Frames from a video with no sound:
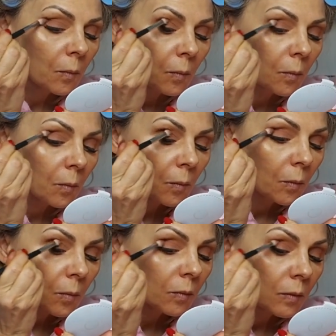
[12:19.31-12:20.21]

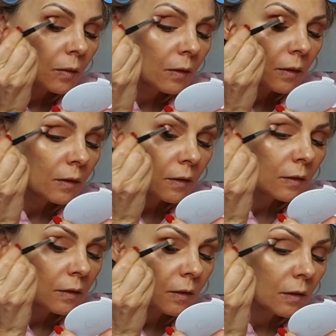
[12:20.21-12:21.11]

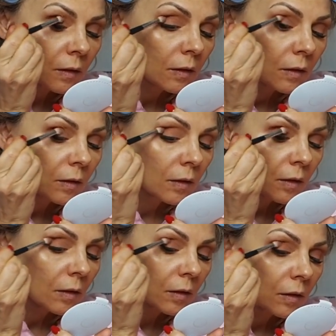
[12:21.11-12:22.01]

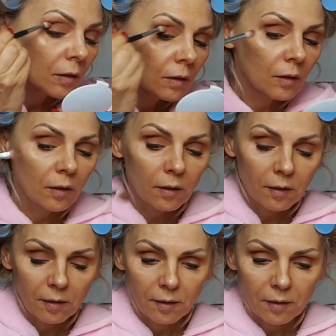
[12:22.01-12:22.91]

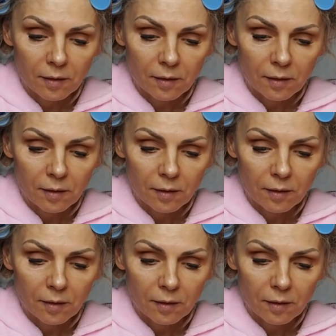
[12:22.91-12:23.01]
(not speaking)